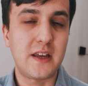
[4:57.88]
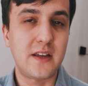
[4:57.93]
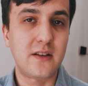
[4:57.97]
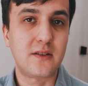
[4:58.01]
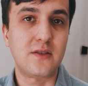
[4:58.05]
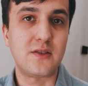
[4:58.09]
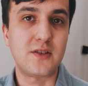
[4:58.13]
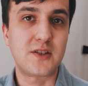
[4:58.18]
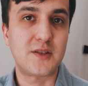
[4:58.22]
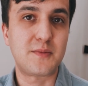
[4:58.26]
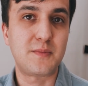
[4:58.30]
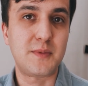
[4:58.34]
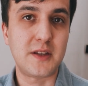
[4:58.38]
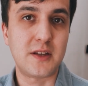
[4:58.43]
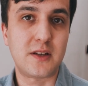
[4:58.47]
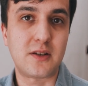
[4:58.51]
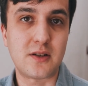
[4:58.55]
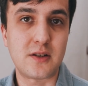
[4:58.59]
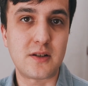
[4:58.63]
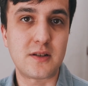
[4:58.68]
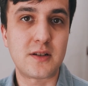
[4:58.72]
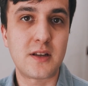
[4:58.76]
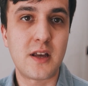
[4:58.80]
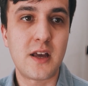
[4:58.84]
English
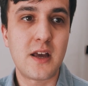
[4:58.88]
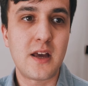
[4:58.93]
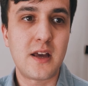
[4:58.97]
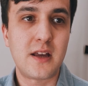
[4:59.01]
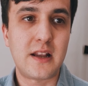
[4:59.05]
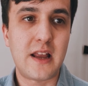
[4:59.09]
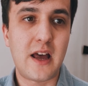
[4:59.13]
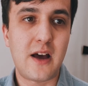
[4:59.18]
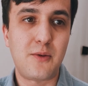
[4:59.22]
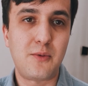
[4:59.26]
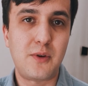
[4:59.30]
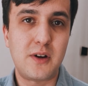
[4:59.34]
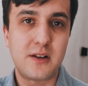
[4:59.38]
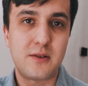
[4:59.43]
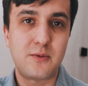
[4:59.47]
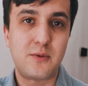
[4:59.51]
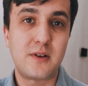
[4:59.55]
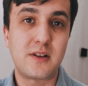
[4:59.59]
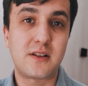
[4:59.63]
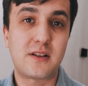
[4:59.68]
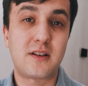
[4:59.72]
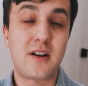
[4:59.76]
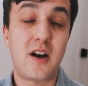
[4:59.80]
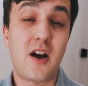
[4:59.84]
speakers. Now,
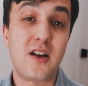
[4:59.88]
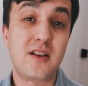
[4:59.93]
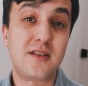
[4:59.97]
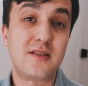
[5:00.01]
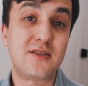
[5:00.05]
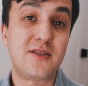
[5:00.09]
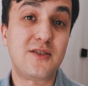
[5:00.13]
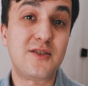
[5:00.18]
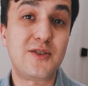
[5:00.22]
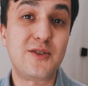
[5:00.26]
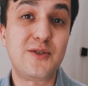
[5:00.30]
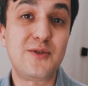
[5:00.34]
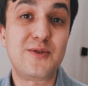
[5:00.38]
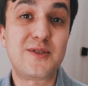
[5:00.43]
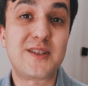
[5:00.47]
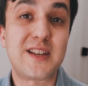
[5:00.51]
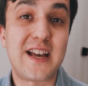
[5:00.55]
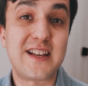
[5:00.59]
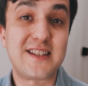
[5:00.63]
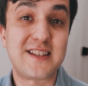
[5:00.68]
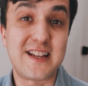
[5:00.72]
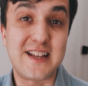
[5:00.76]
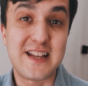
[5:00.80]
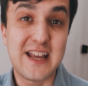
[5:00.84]
what constitutes
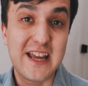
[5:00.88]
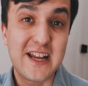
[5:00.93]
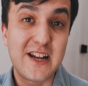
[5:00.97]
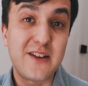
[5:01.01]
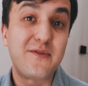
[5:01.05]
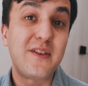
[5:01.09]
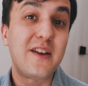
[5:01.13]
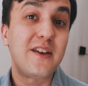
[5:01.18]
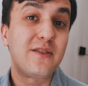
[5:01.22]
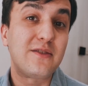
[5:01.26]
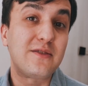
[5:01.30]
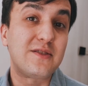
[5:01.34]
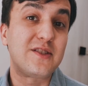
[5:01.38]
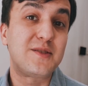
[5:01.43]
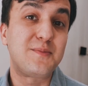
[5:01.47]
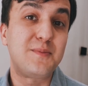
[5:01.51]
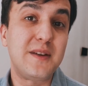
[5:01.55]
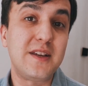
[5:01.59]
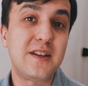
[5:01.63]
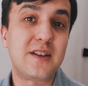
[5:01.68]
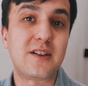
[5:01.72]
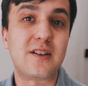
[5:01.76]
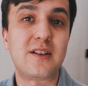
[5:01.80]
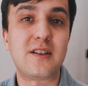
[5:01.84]
as a native English
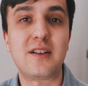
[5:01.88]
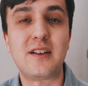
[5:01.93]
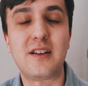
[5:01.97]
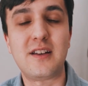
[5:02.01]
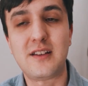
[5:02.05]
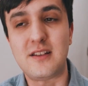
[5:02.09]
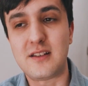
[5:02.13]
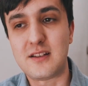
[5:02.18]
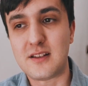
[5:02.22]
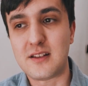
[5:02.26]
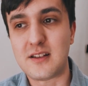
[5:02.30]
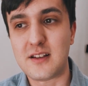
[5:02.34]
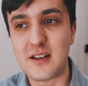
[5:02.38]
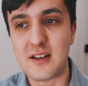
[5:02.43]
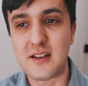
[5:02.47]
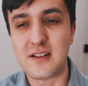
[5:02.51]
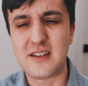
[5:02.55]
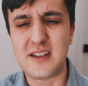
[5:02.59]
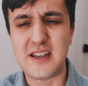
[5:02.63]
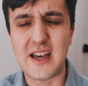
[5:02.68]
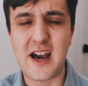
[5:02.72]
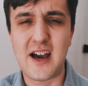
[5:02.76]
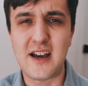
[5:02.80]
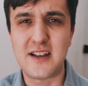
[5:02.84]
speaker
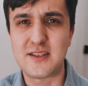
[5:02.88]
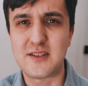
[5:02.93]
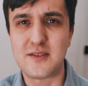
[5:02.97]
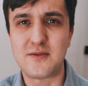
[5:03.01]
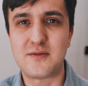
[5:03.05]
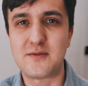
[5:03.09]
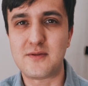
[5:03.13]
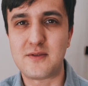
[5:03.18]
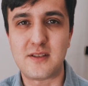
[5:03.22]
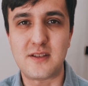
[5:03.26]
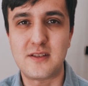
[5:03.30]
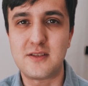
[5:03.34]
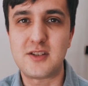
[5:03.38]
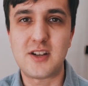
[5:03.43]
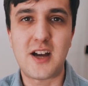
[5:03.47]
in the eyes of the